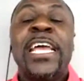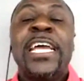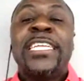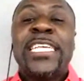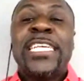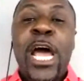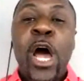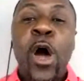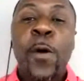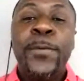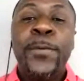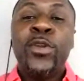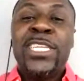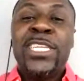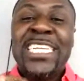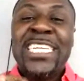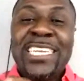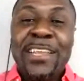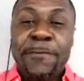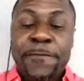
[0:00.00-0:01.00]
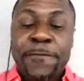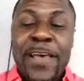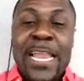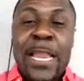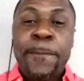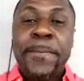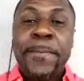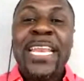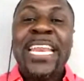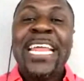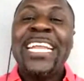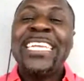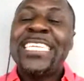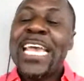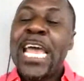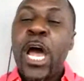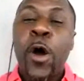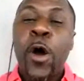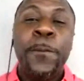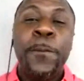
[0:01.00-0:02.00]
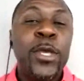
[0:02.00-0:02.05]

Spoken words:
to help you to develop it, and to help